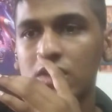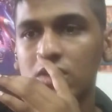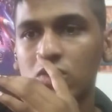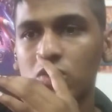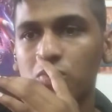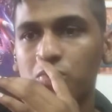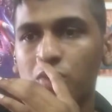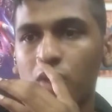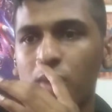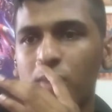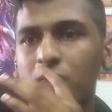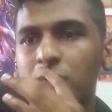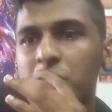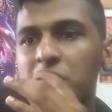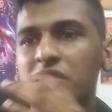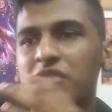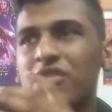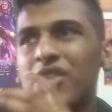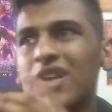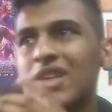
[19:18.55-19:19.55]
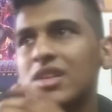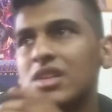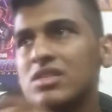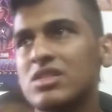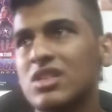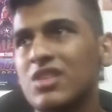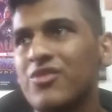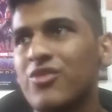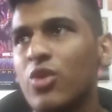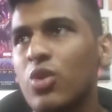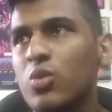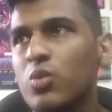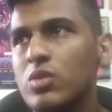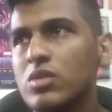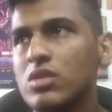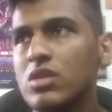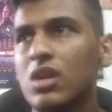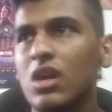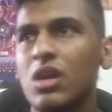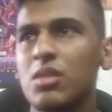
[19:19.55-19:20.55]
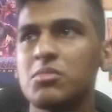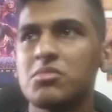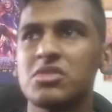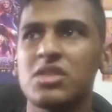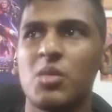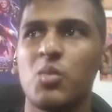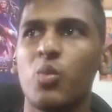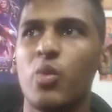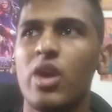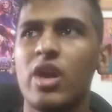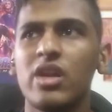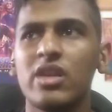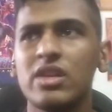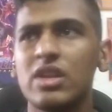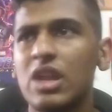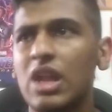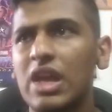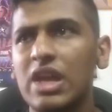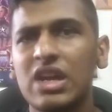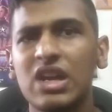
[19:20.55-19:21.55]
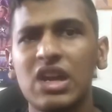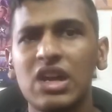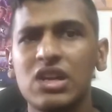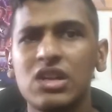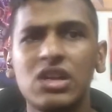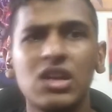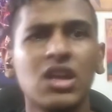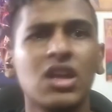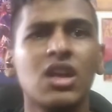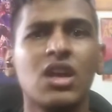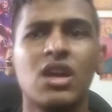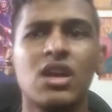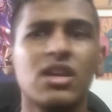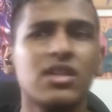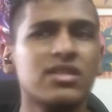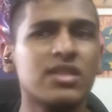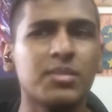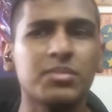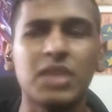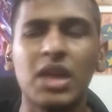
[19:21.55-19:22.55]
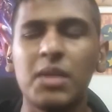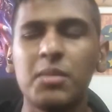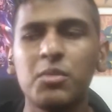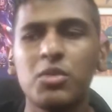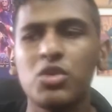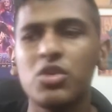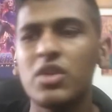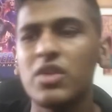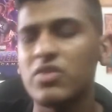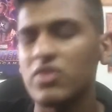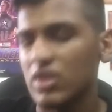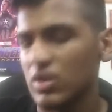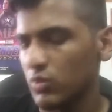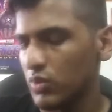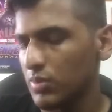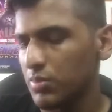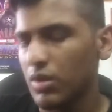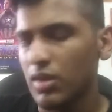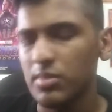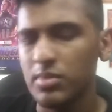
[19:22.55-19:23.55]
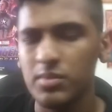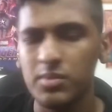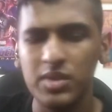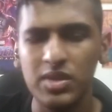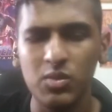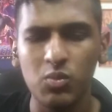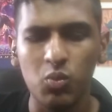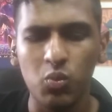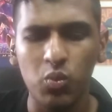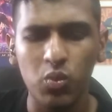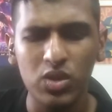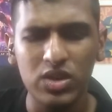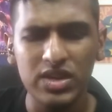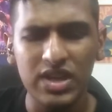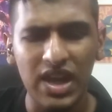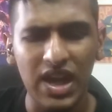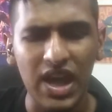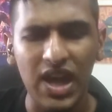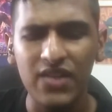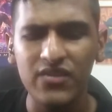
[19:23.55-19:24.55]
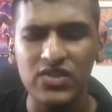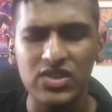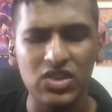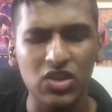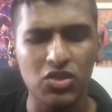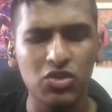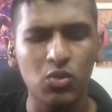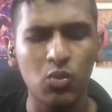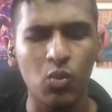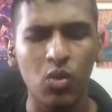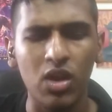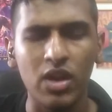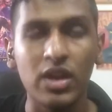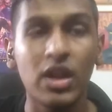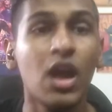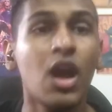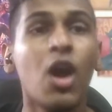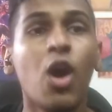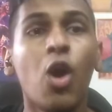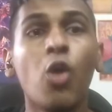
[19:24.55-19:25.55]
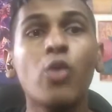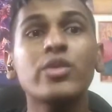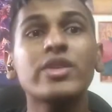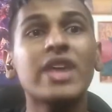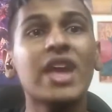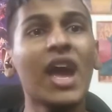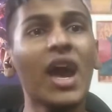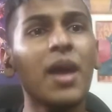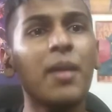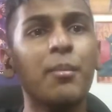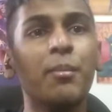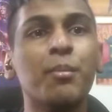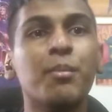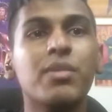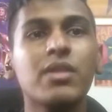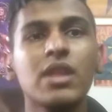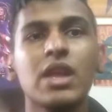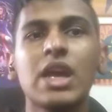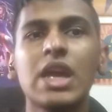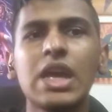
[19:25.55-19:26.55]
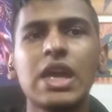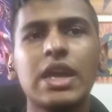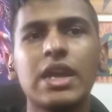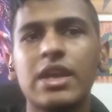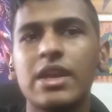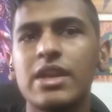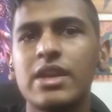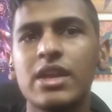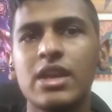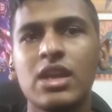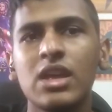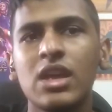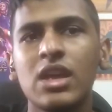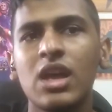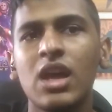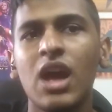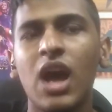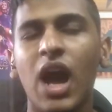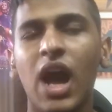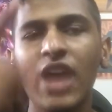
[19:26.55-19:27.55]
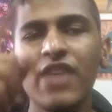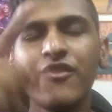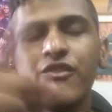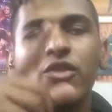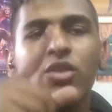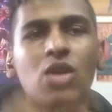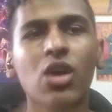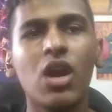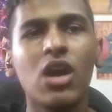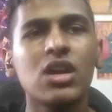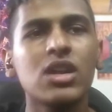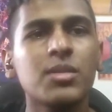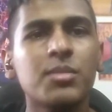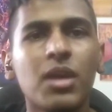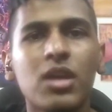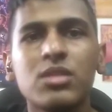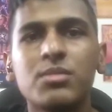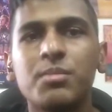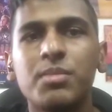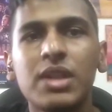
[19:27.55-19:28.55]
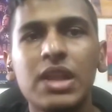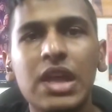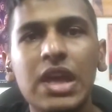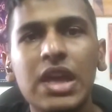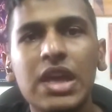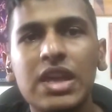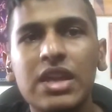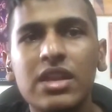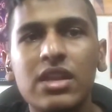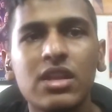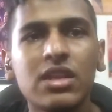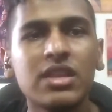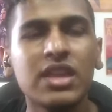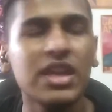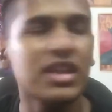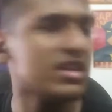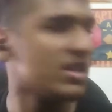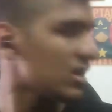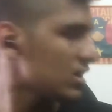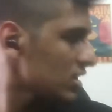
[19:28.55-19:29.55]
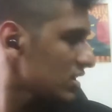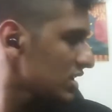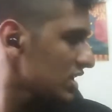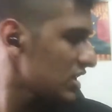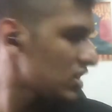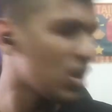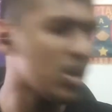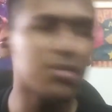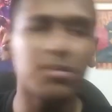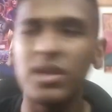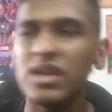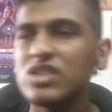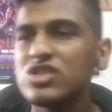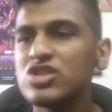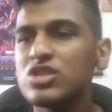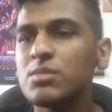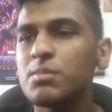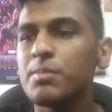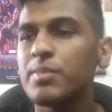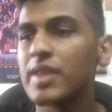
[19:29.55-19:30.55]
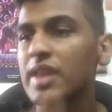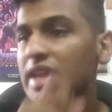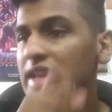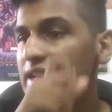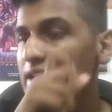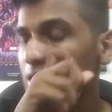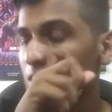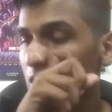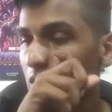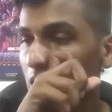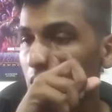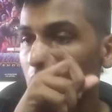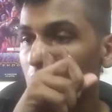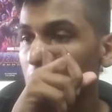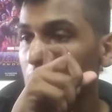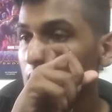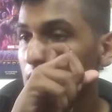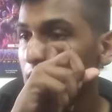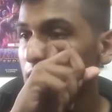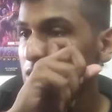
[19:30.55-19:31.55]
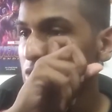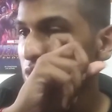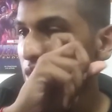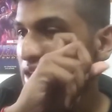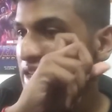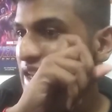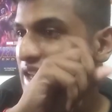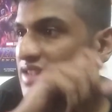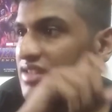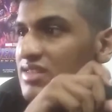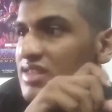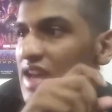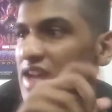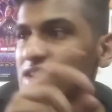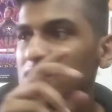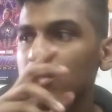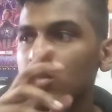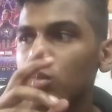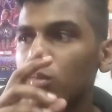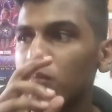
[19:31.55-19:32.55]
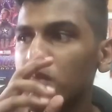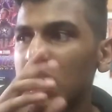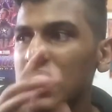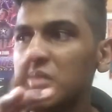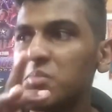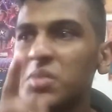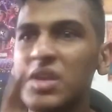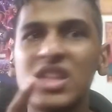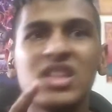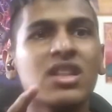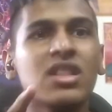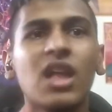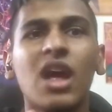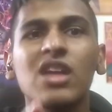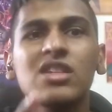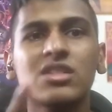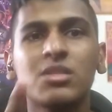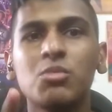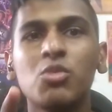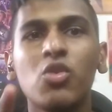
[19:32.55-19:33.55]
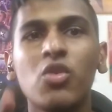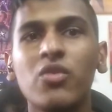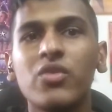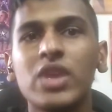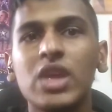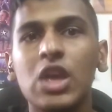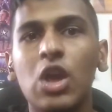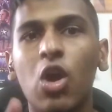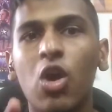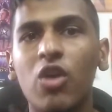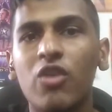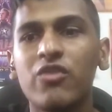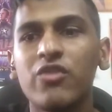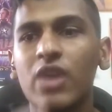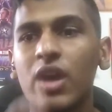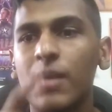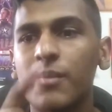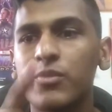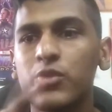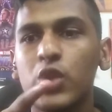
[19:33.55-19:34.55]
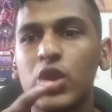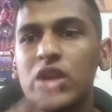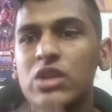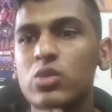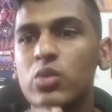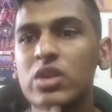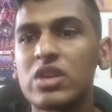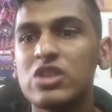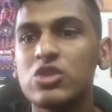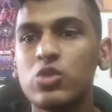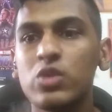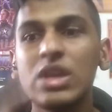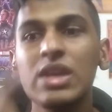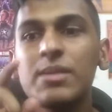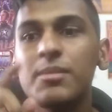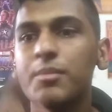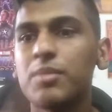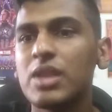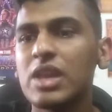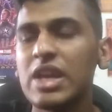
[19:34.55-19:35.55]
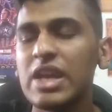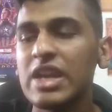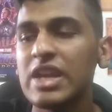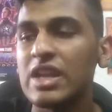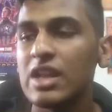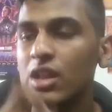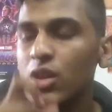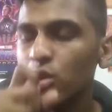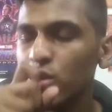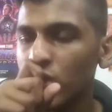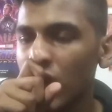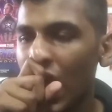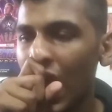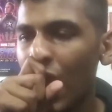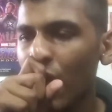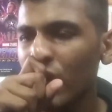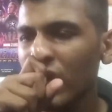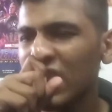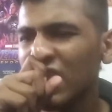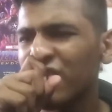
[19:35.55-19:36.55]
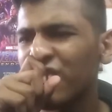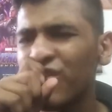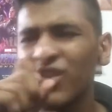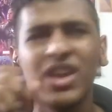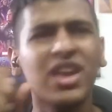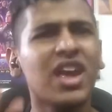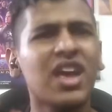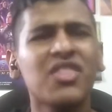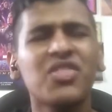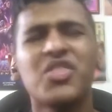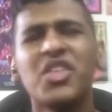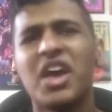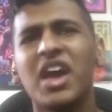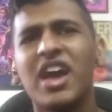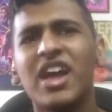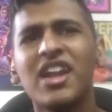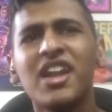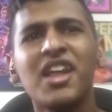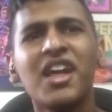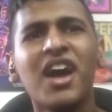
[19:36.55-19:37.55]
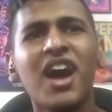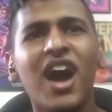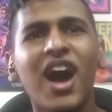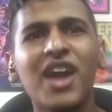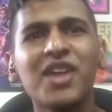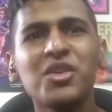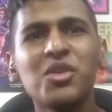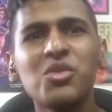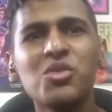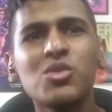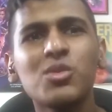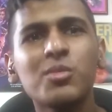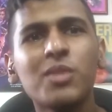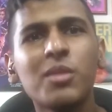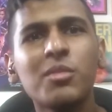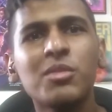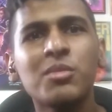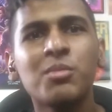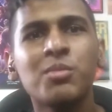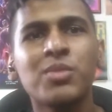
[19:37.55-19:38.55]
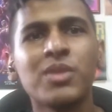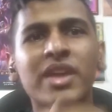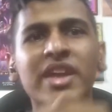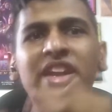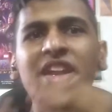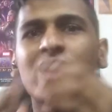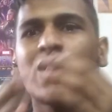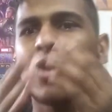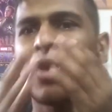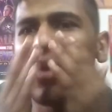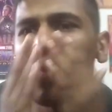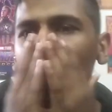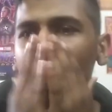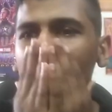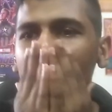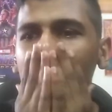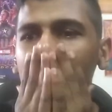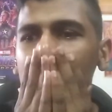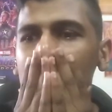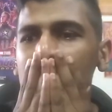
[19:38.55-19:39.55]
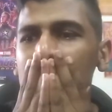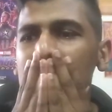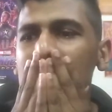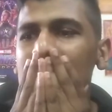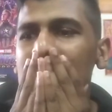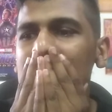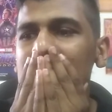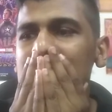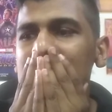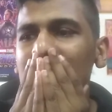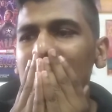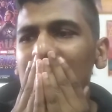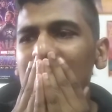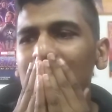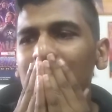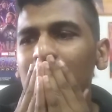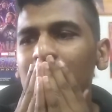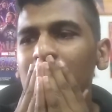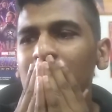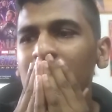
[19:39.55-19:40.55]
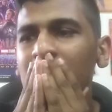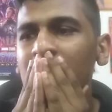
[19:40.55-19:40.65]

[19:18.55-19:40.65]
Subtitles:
So probably Fantastic Four will come somewhere in like September, and then we probably would have another one. Oh yeah, Blade. I forgot about Blade. They did not mention Blade at all. So I guess that might be the last movie of 2023, Blade. Dude, how can I forget that? I don't remember Blade at all. Damn.